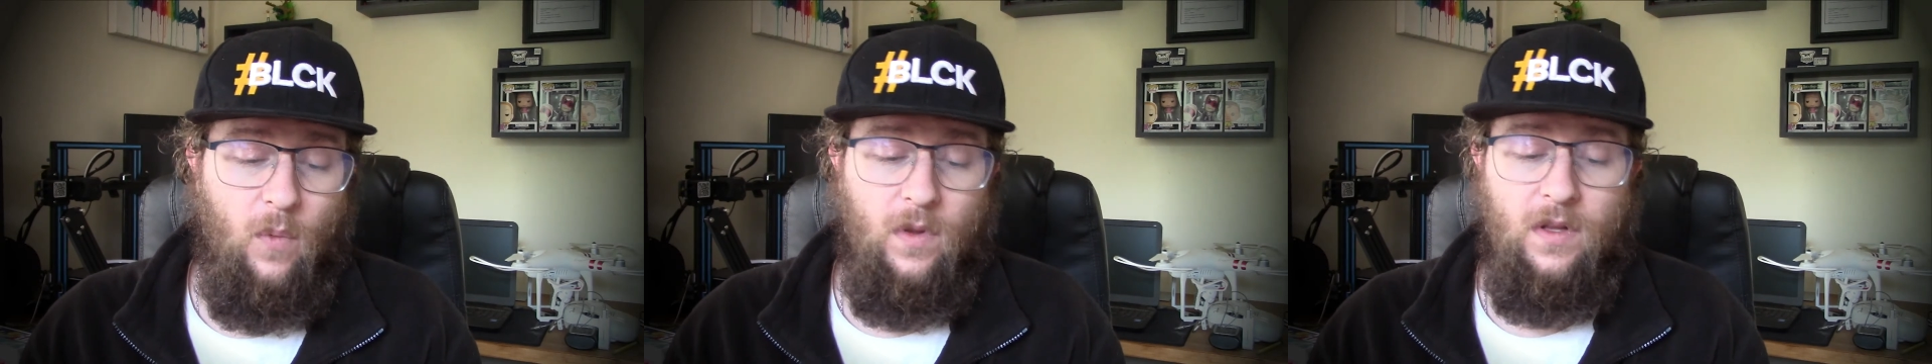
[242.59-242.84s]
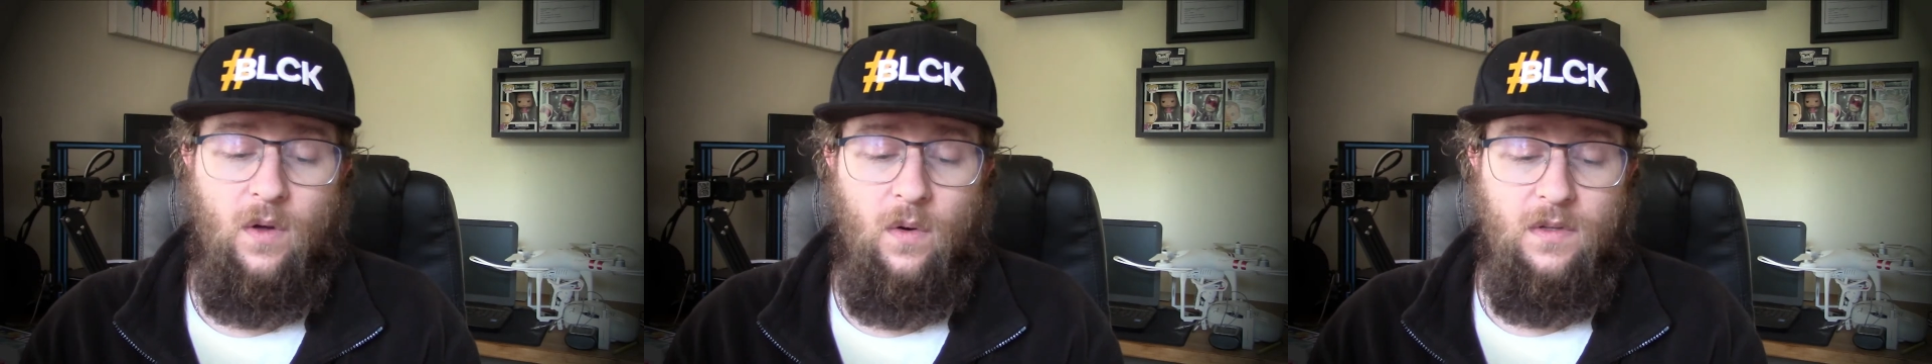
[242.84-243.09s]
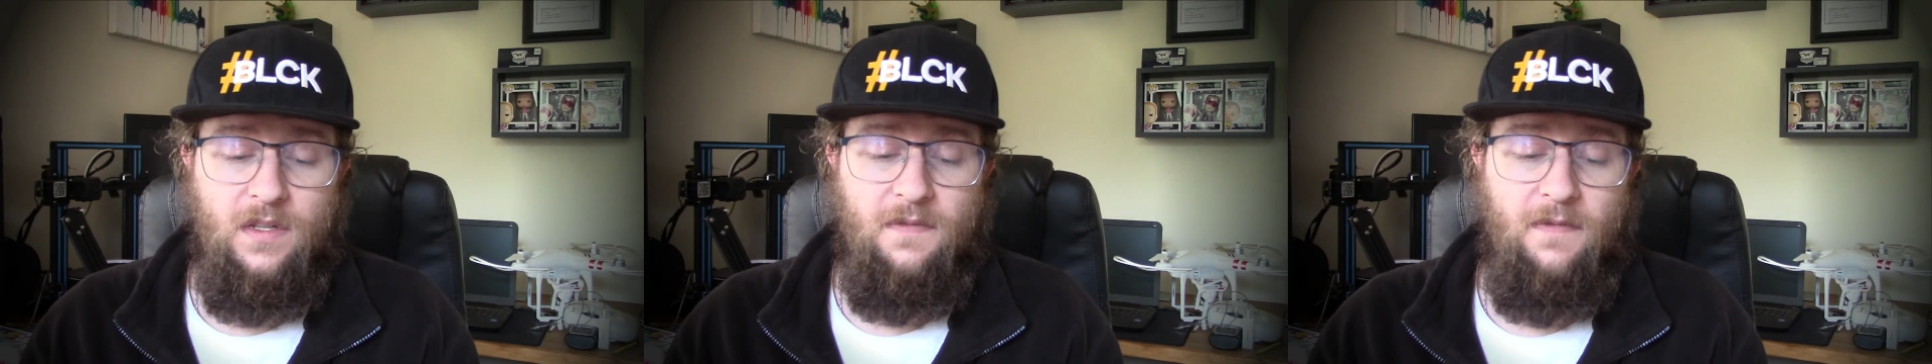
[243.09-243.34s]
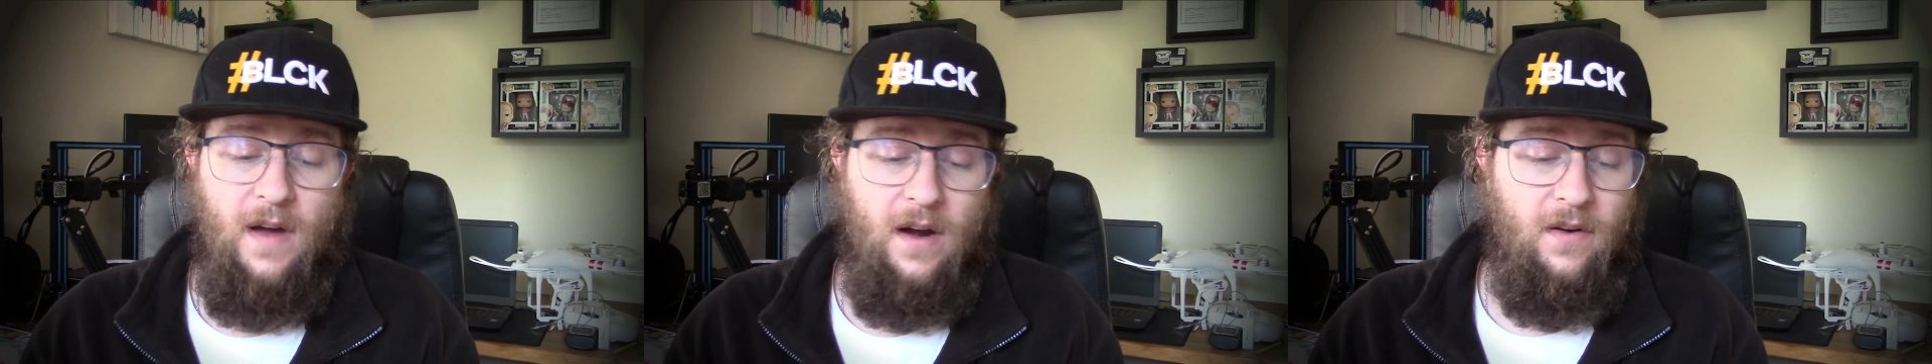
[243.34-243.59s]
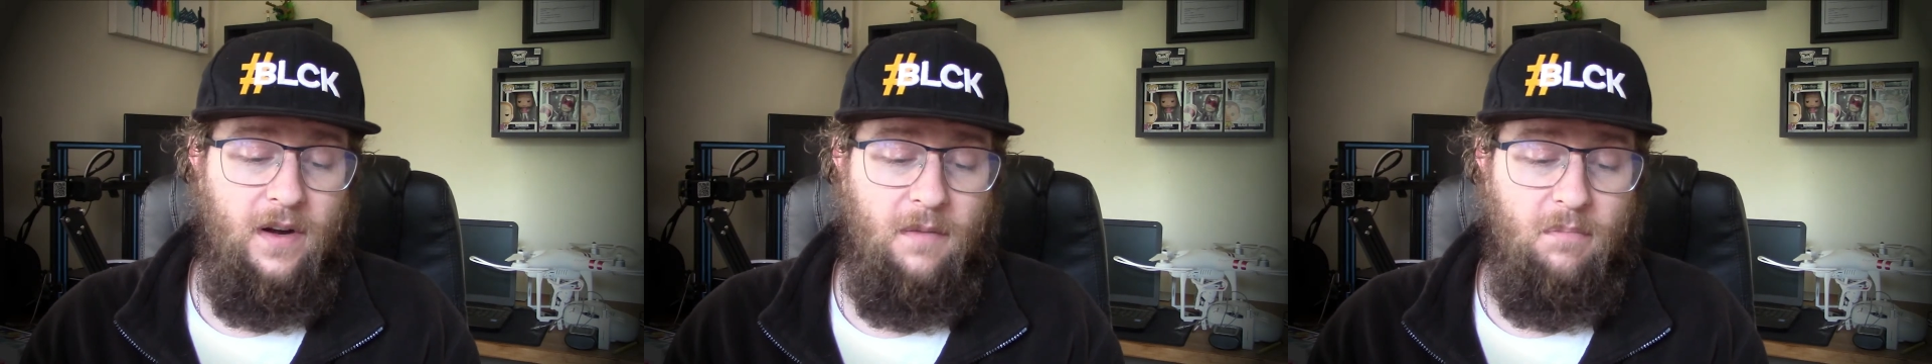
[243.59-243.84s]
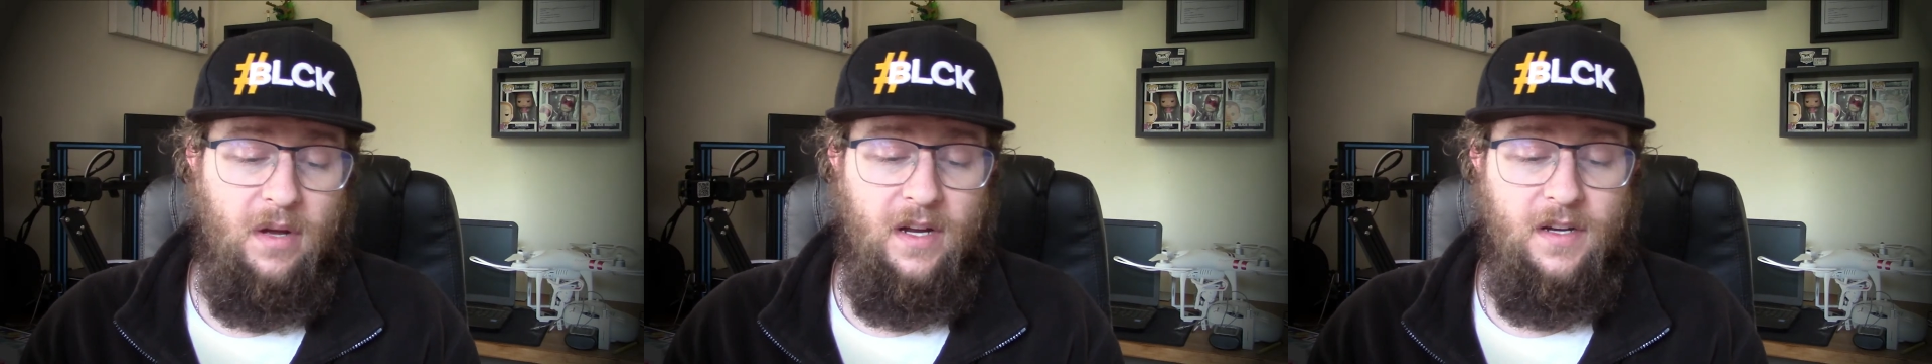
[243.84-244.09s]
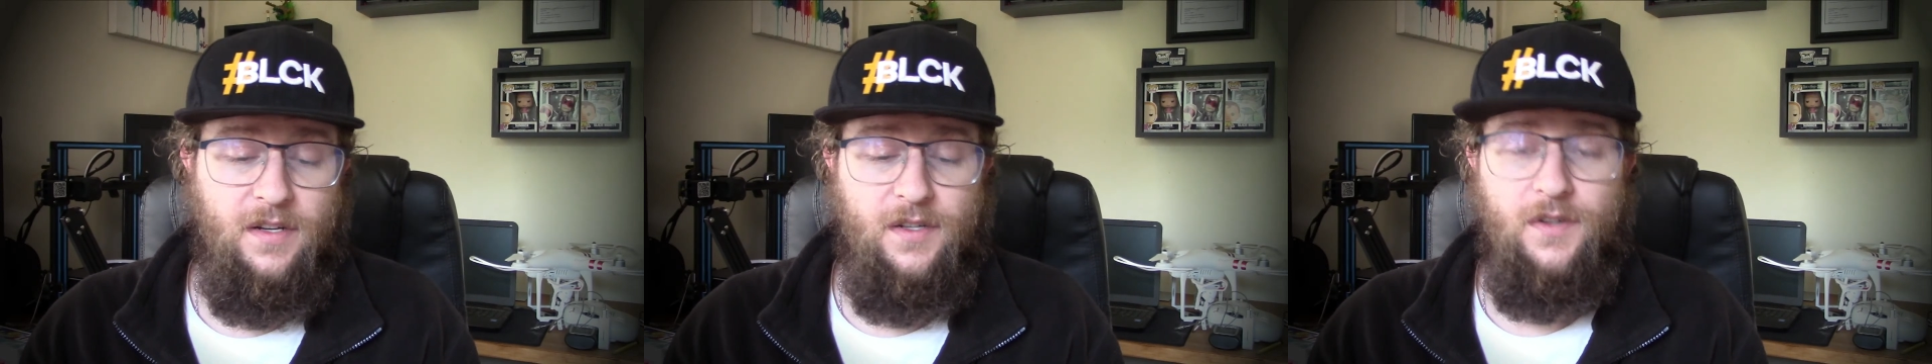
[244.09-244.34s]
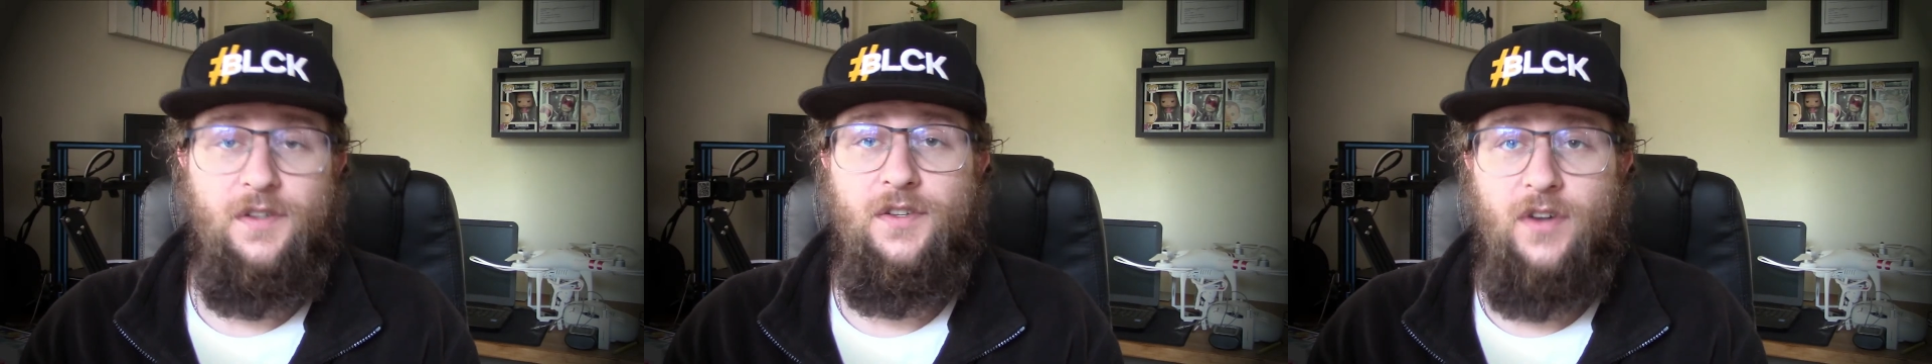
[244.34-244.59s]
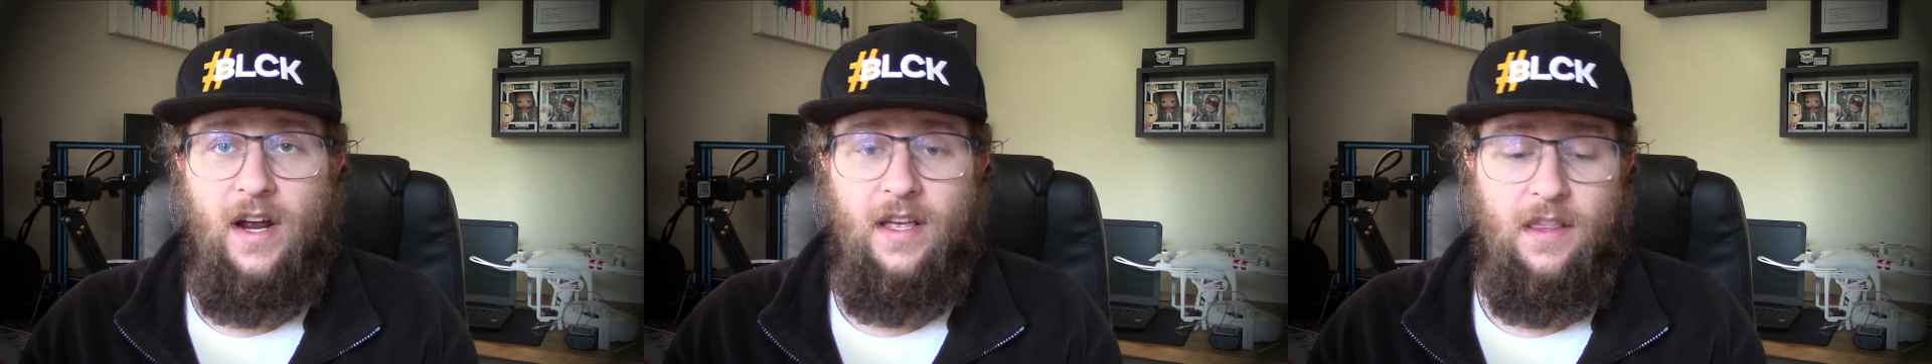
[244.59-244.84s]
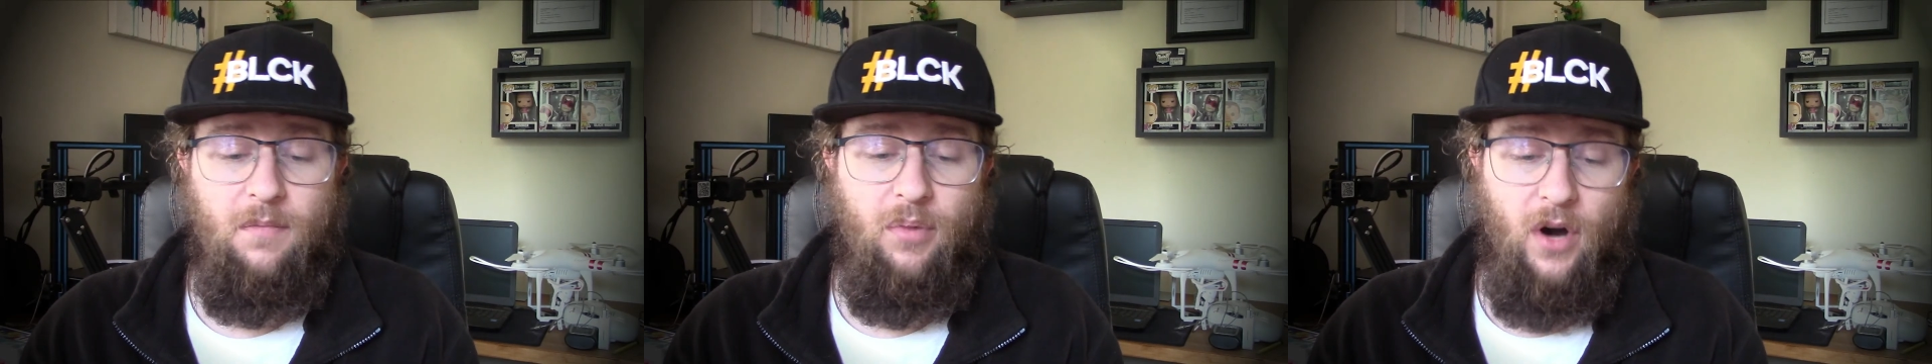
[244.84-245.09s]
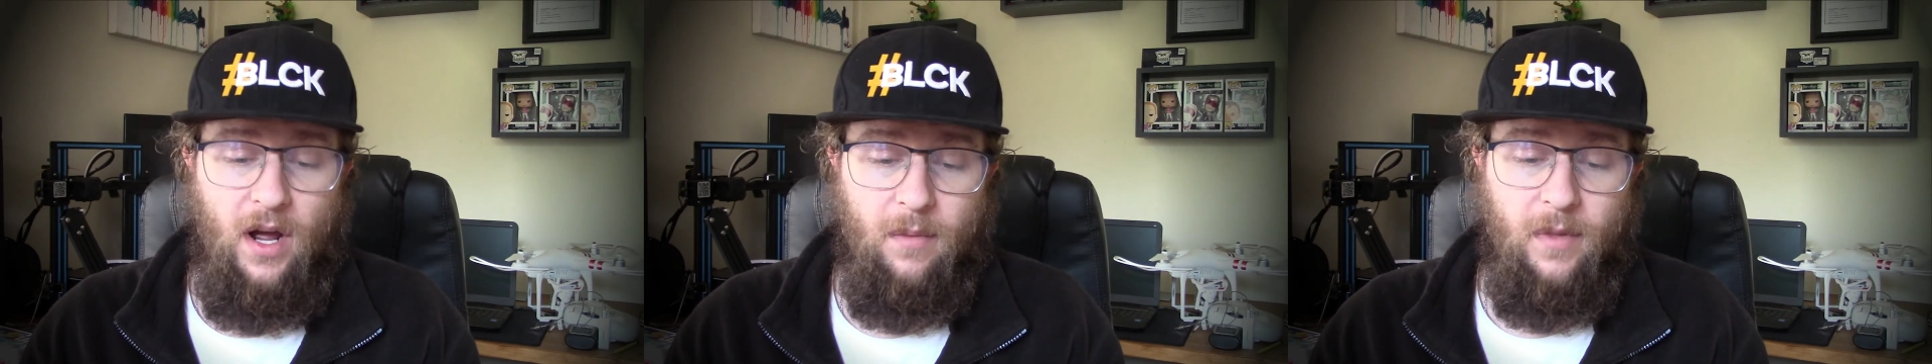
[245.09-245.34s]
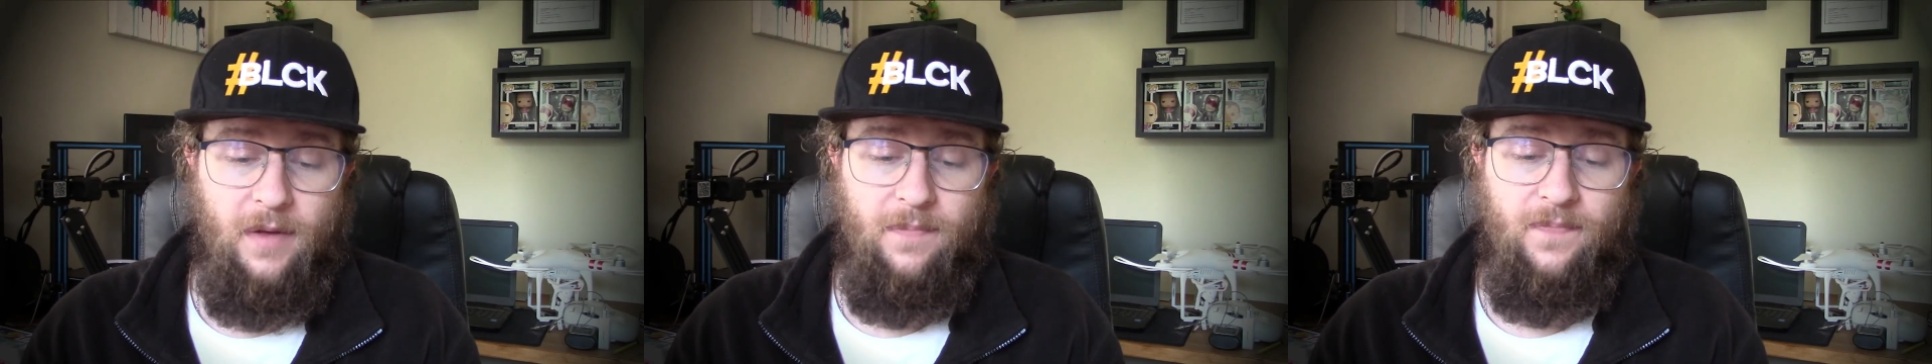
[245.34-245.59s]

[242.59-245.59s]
will cause the firing pin to strike the primer.